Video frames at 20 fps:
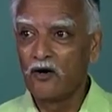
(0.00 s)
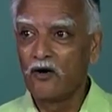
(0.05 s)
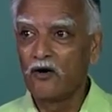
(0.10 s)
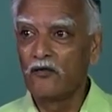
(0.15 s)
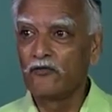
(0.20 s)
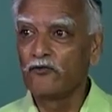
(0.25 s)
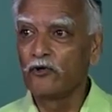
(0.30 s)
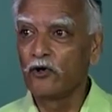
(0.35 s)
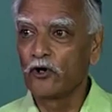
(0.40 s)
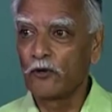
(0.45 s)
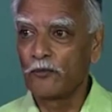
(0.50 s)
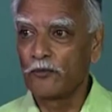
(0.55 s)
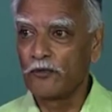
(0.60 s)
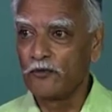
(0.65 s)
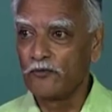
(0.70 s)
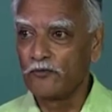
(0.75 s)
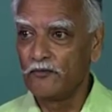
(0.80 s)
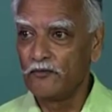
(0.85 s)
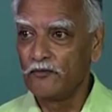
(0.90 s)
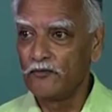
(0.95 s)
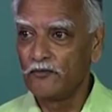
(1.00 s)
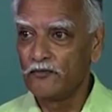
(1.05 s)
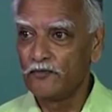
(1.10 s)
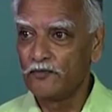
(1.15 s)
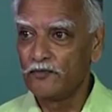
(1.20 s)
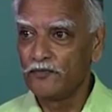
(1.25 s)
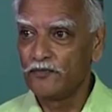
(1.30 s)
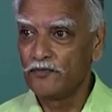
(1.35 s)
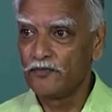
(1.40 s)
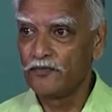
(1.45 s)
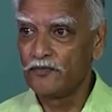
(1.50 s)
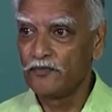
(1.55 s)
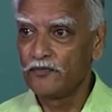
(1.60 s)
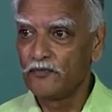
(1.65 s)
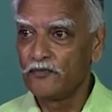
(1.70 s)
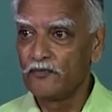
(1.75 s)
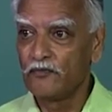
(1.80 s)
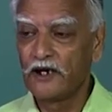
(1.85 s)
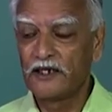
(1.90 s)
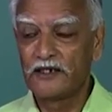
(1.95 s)
of Europe
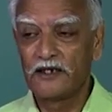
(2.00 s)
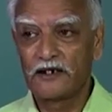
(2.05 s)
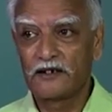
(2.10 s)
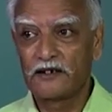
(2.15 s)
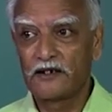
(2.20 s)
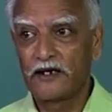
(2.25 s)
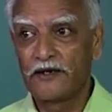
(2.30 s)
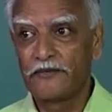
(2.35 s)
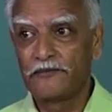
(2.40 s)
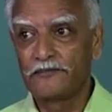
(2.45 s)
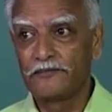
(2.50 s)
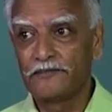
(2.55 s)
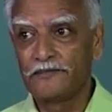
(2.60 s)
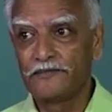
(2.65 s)
by that time.